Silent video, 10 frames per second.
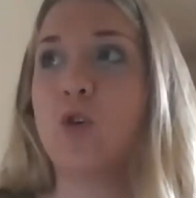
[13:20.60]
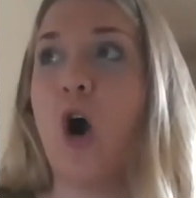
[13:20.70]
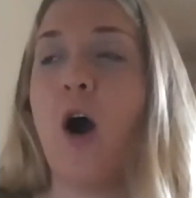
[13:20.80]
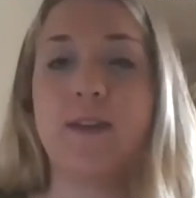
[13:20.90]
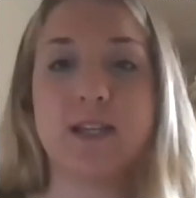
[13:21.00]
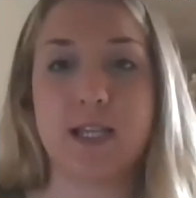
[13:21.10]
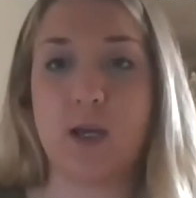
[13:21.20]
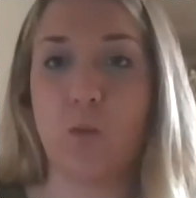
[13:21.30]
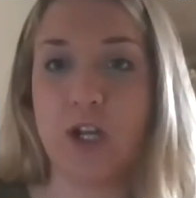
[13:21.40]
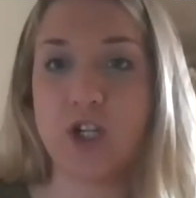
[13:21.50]

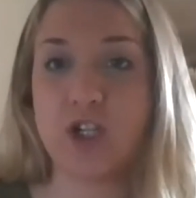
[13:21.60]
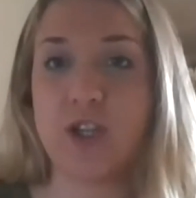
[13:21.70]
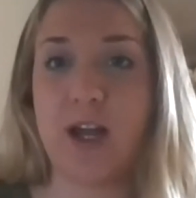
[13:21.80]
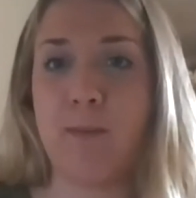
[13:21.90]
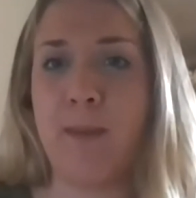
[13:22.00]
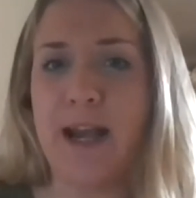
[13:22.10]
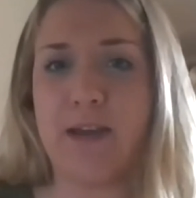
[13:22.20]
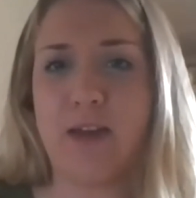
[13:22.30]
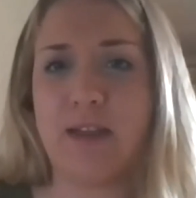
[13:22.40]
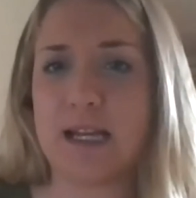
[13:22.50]
obviously wish that
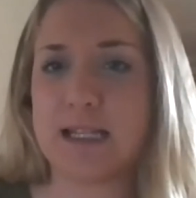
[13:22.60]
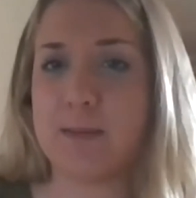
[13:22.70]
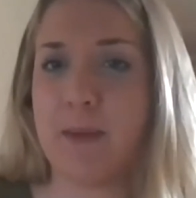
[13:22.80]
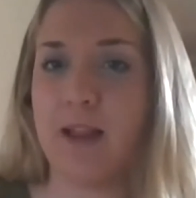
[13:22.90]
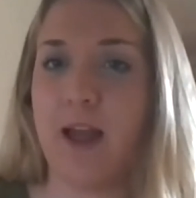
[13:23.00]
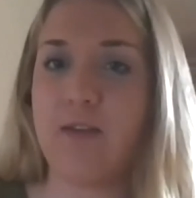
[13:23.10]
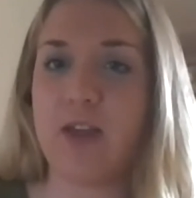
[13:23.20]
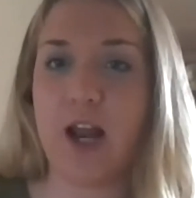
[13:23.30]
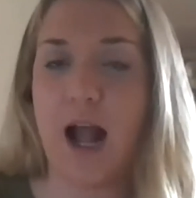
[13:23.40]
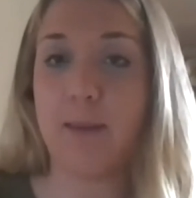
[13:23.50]
many of the things in my life
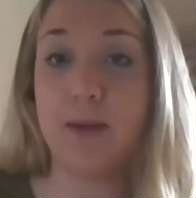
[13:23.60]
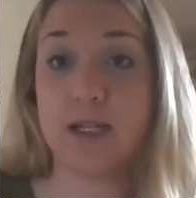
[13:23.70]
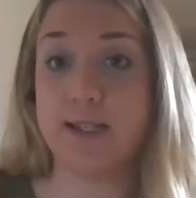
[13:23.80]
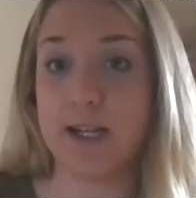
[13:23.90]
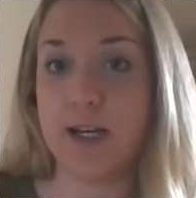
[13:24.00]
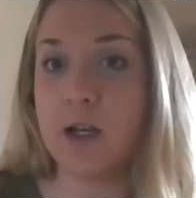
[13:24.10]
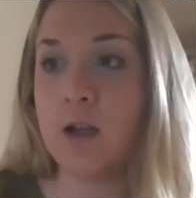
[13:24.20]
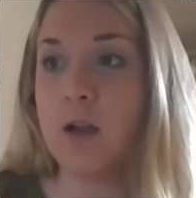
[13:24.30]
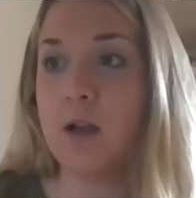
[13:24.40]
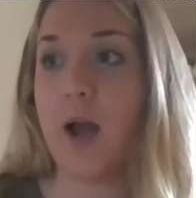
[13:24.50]
that happened didn't.
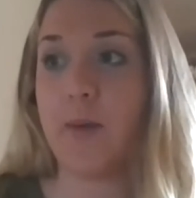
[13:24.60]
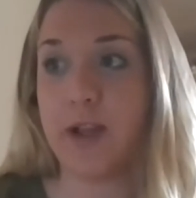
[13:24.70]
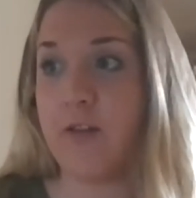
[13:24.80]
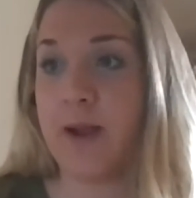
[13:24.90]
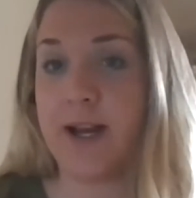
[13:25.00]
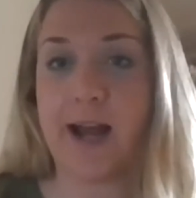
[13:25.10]
I would love my dad